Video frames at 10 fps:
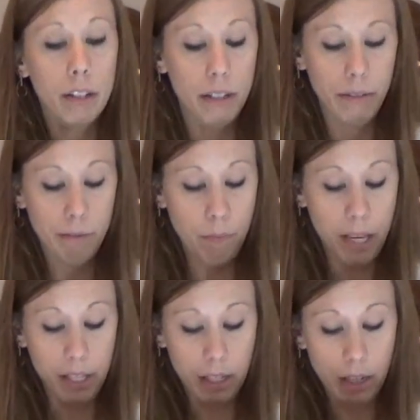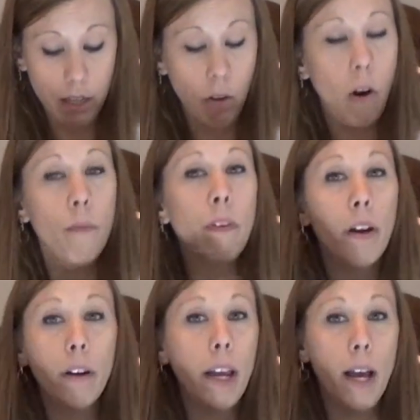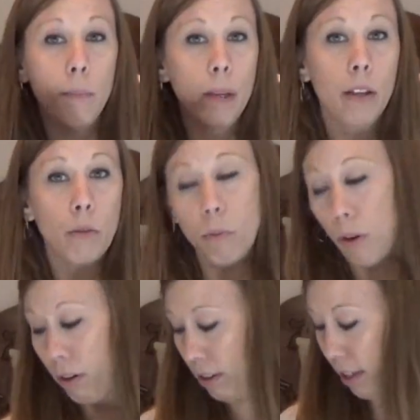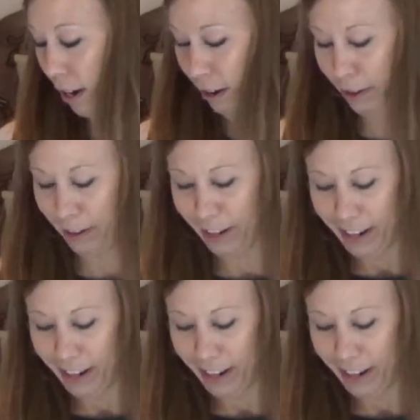and basically they're all very happy who work there.